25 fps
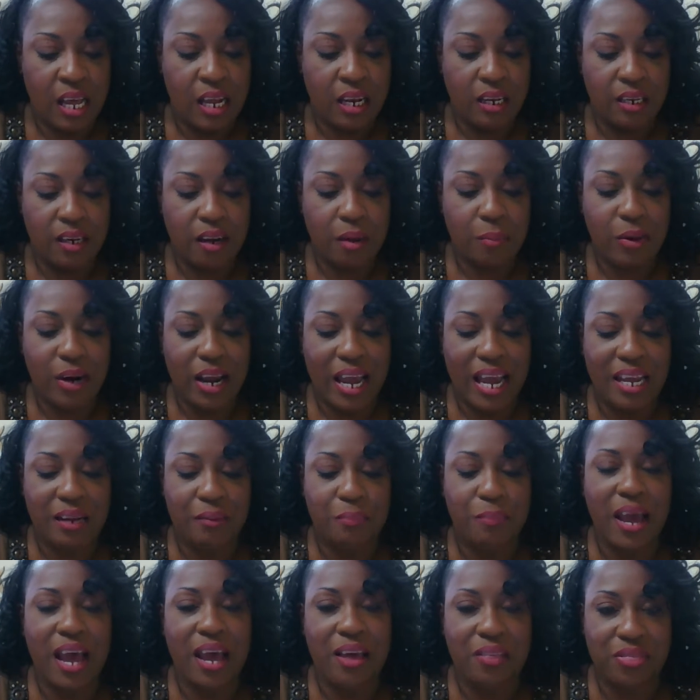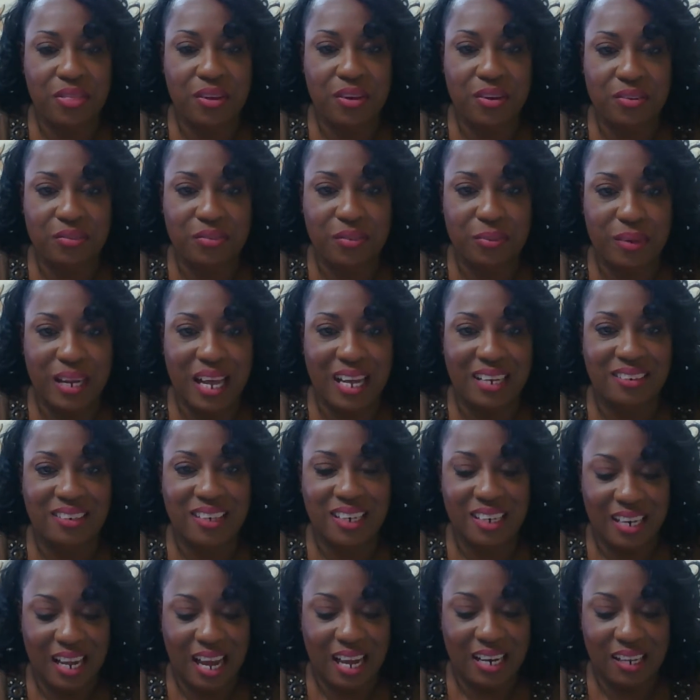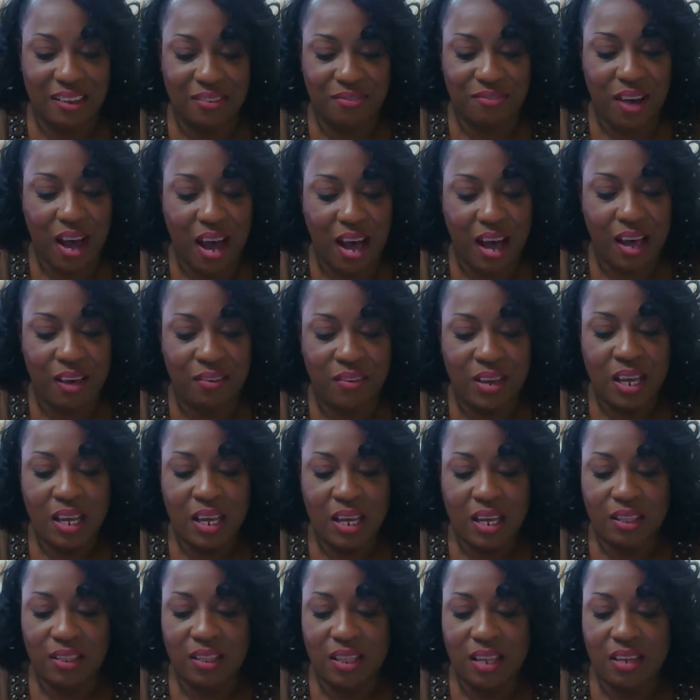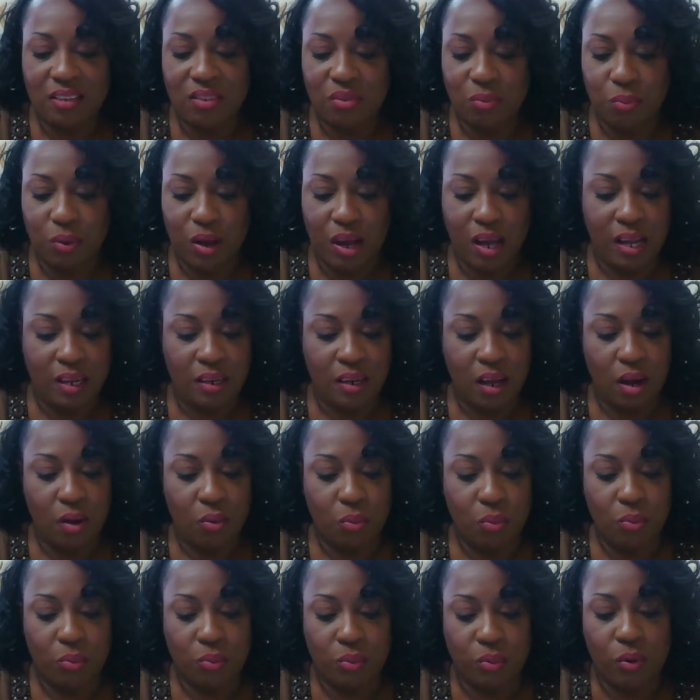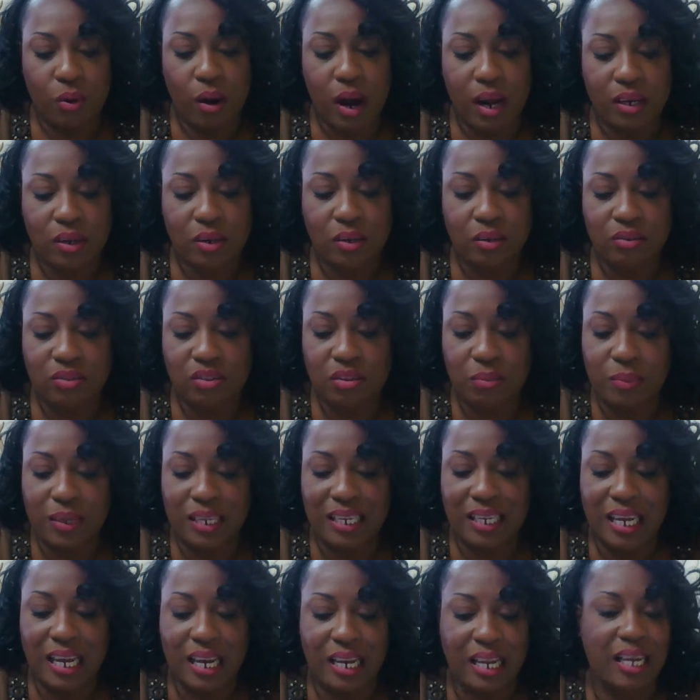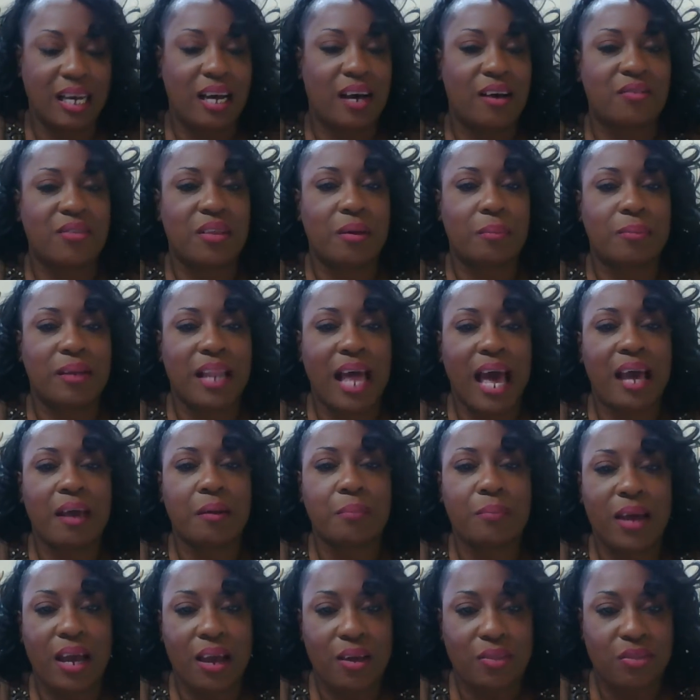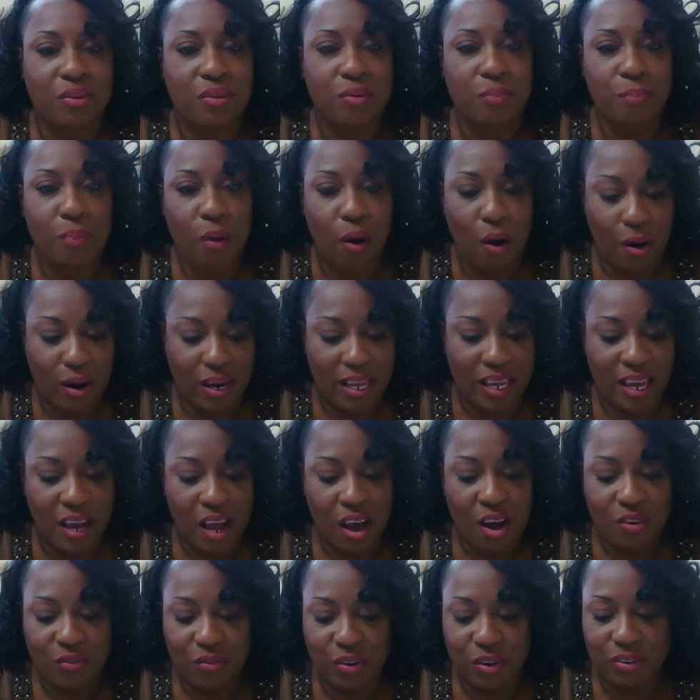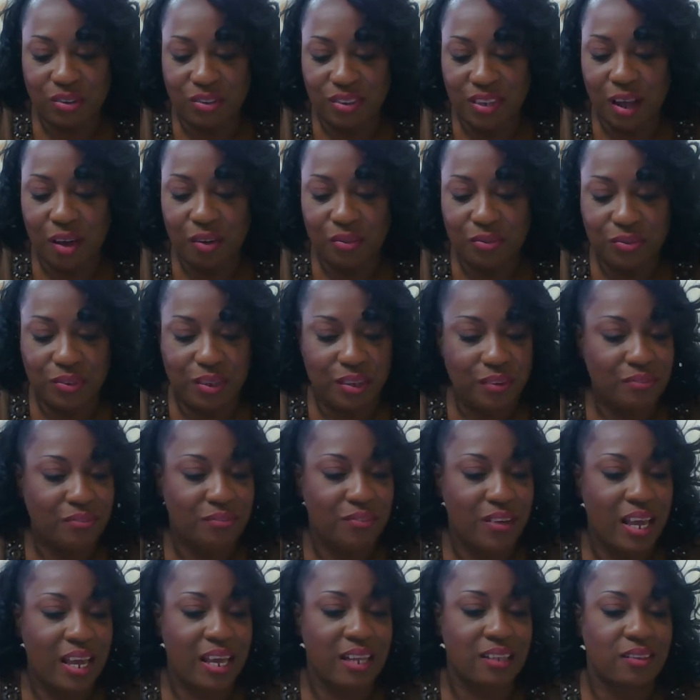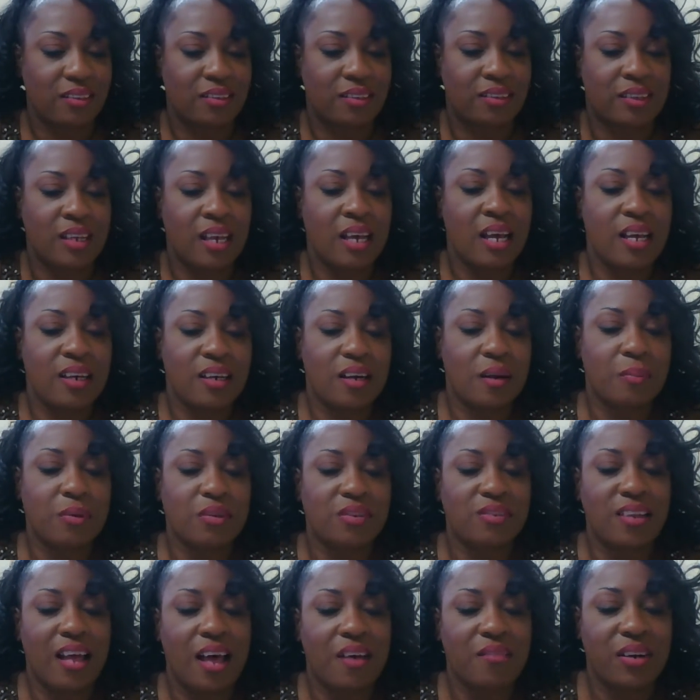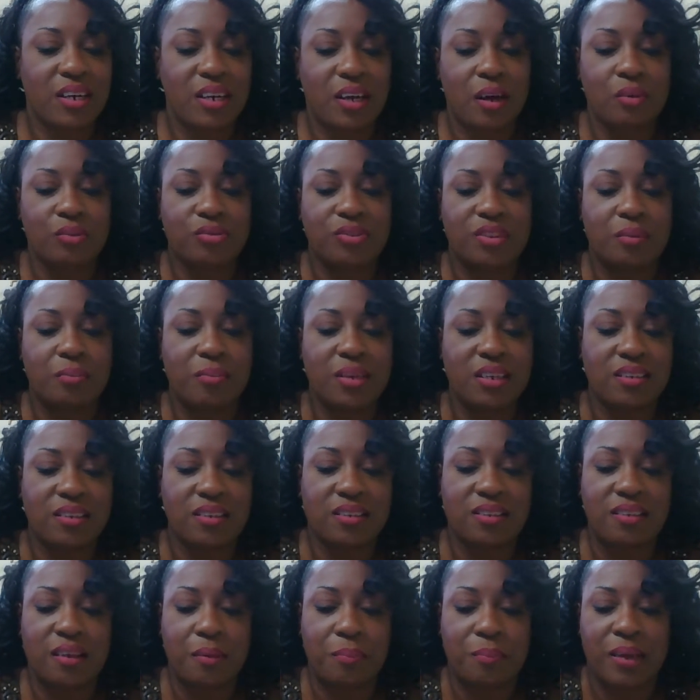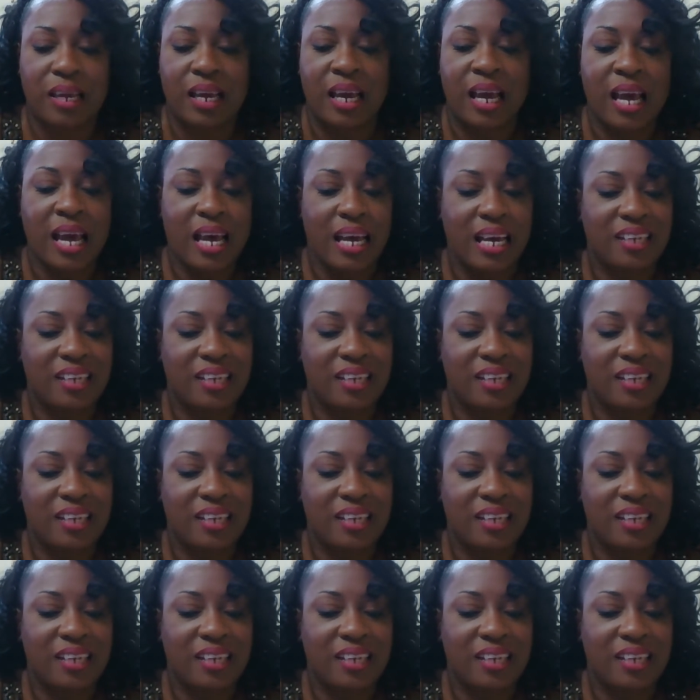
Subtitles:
Number 8, Panther from 1995. This one chronicles the beginning of the Black Panther Party for self-defense. Number 7, Ghost of Mississippi.